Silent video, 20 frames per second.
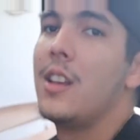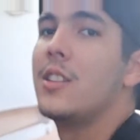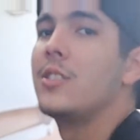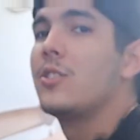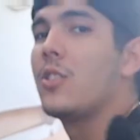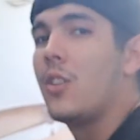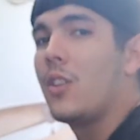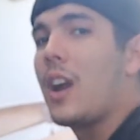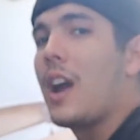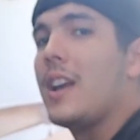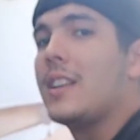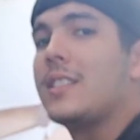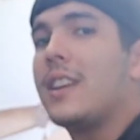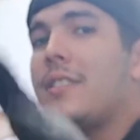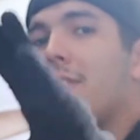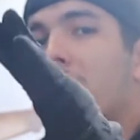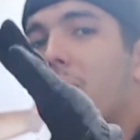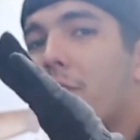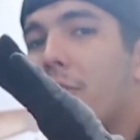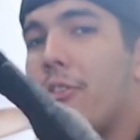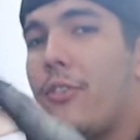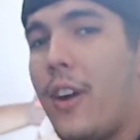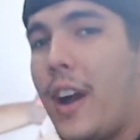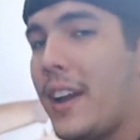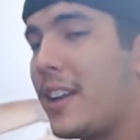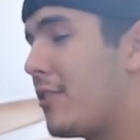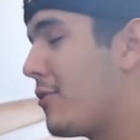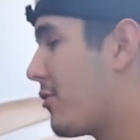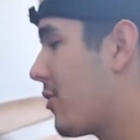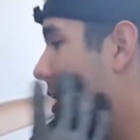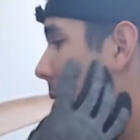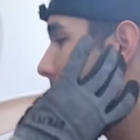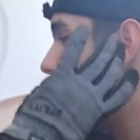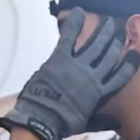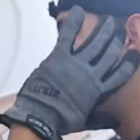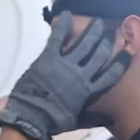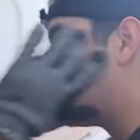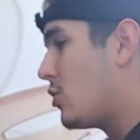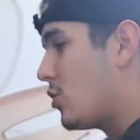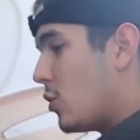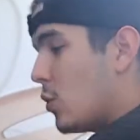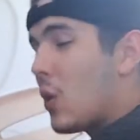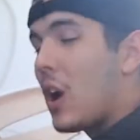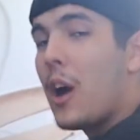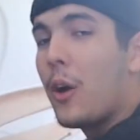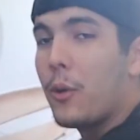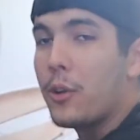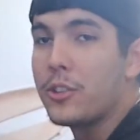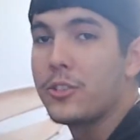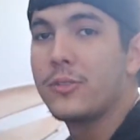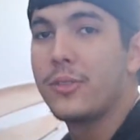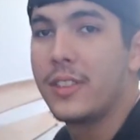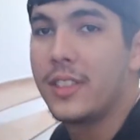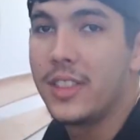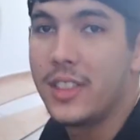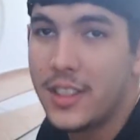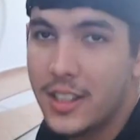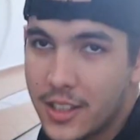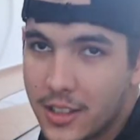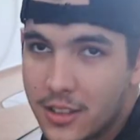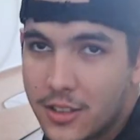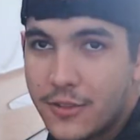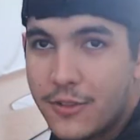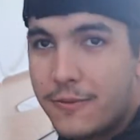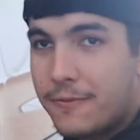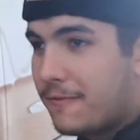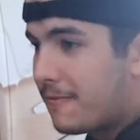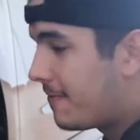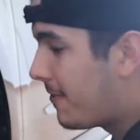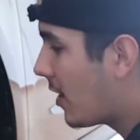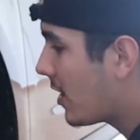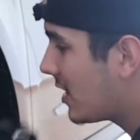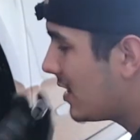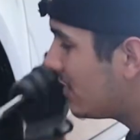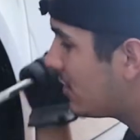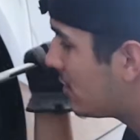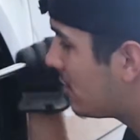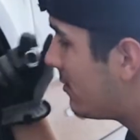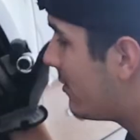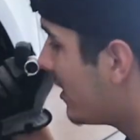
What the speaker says: So guys, after fighting for about 2 hours with this fucking,